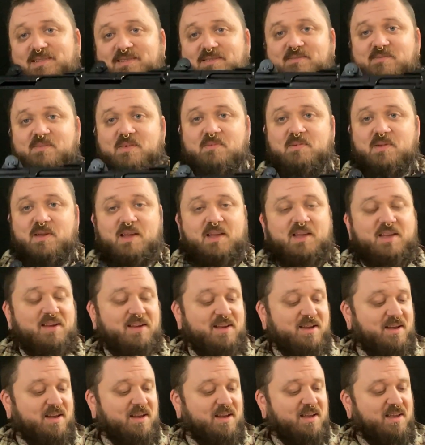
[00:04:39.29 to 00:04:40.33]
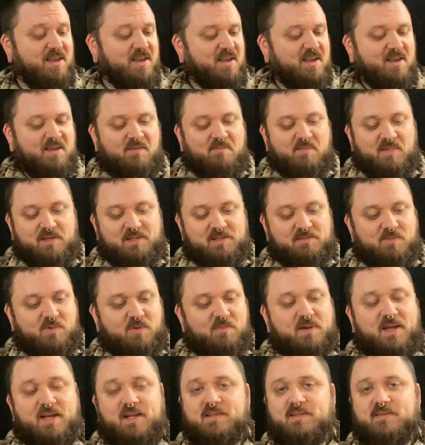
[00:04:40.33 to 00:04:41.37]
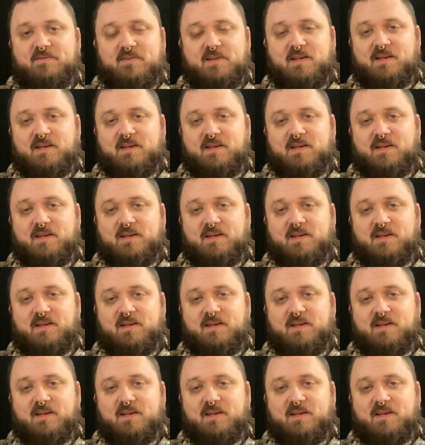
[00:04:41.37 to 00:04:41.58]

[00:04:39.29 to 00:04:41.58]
So maybe I can make some more passive